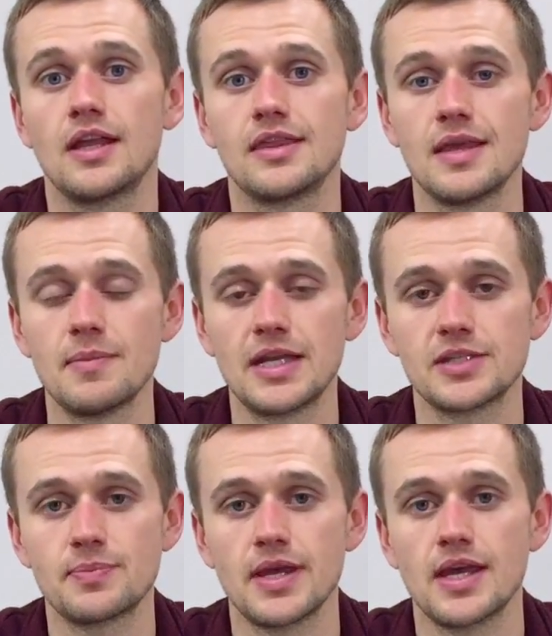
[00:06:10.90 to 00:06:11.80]
they made
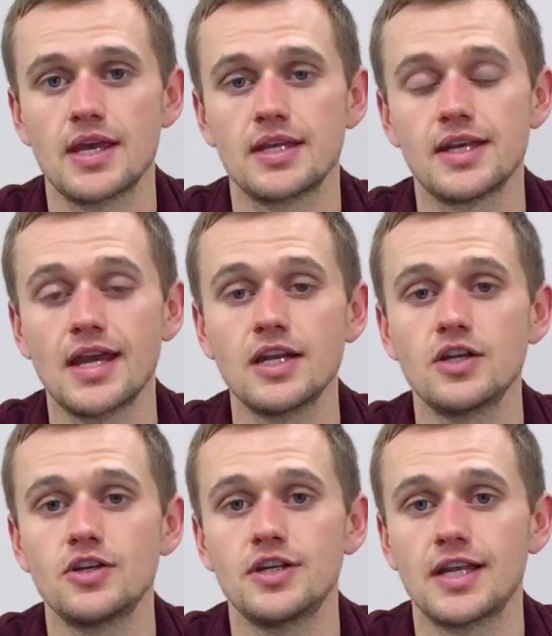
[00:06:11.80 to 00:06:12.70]
us pay
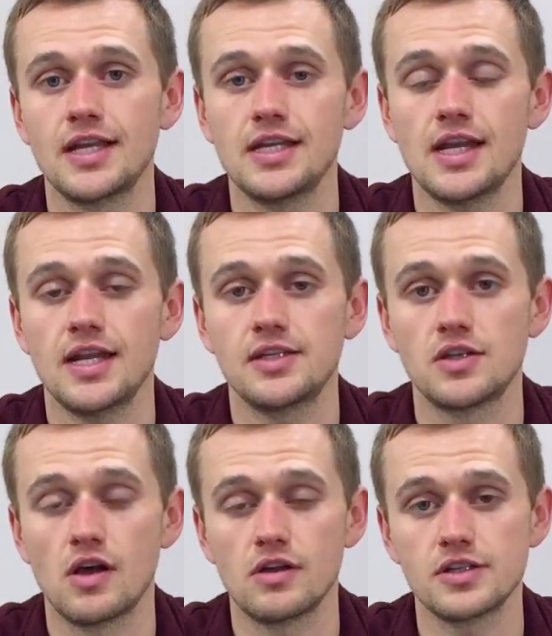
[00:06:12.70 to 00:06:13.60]

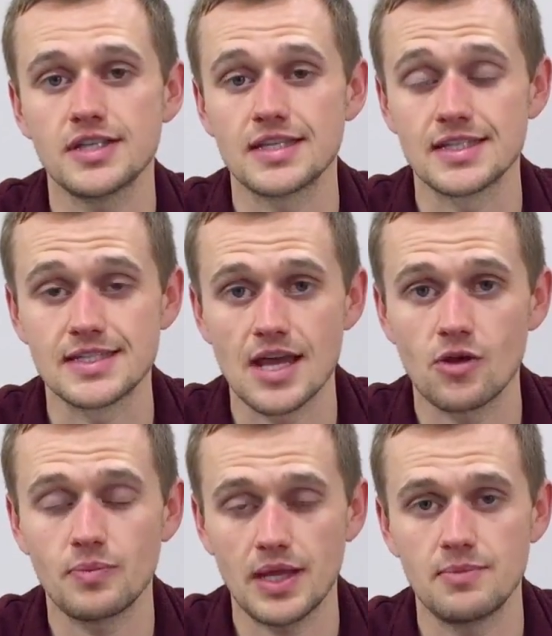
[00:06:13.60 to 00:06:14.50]
$999 as a
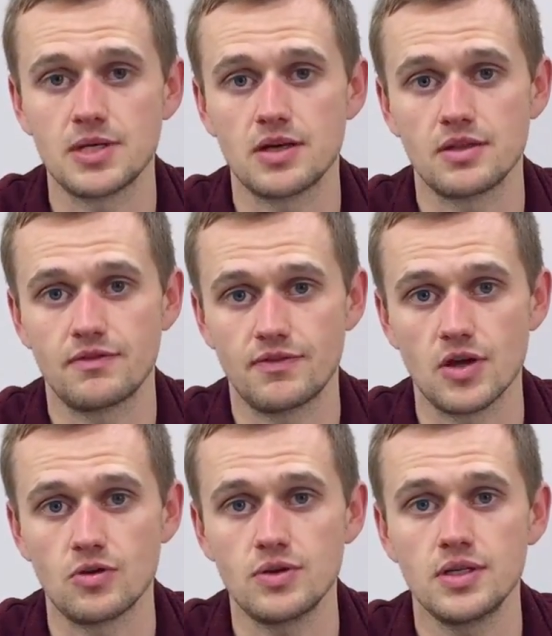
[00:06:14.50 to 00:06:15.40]
down payment on the
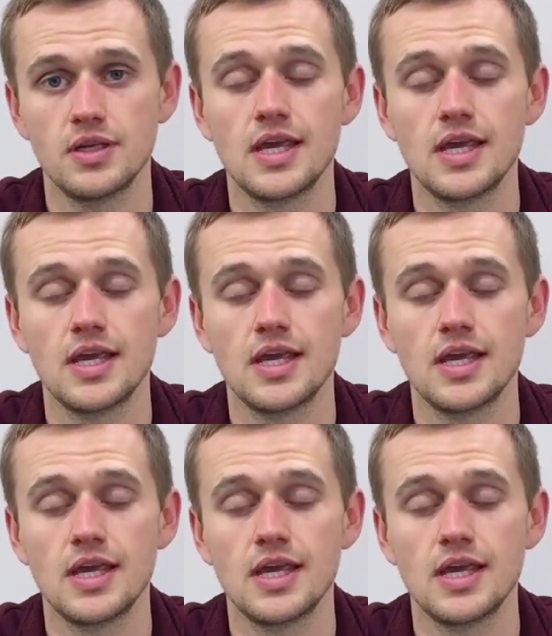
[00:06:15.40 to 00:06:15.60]
phone